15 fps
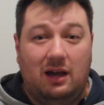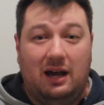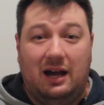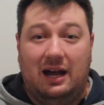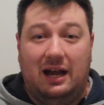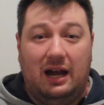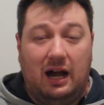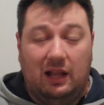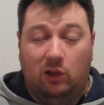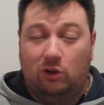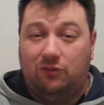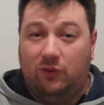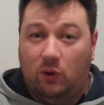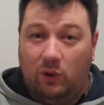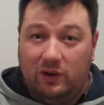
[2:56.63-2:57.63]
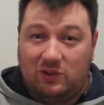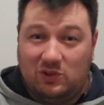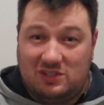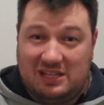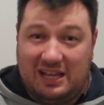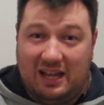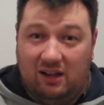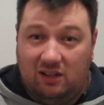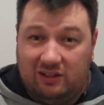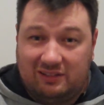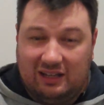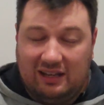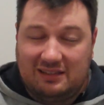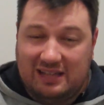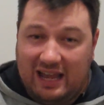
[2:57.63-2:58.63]
I look forward to seeing how long it's
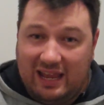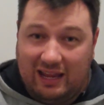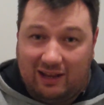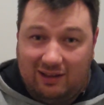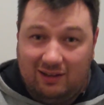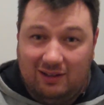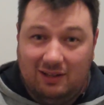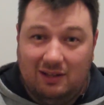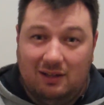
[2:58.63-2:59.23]
going to take.